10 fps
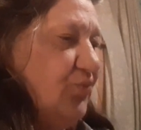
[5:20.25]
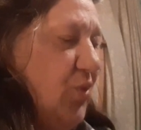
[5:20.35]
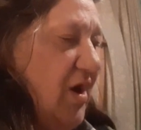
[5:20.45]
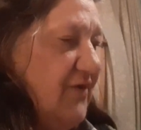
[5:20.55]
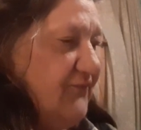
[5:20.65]

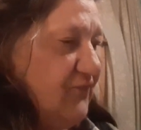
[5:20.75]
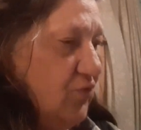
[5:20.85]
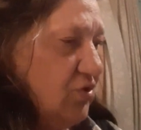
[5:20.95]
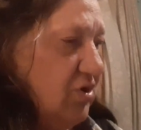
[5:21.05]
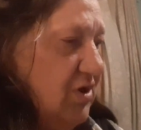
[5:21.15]

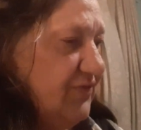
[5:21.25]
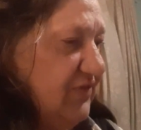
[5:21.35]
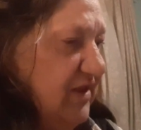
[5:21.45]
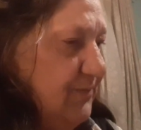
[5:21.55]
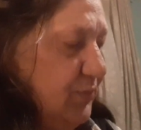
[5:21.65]
Wherefore
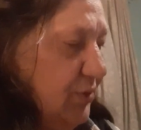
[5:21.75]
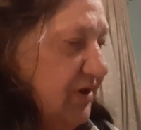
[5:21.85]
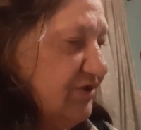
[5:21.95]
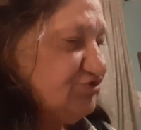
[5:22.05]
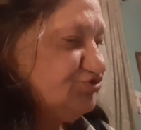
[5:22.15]
the
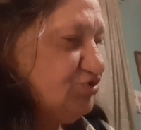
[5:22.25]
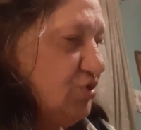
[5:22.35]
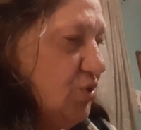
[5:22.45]
prince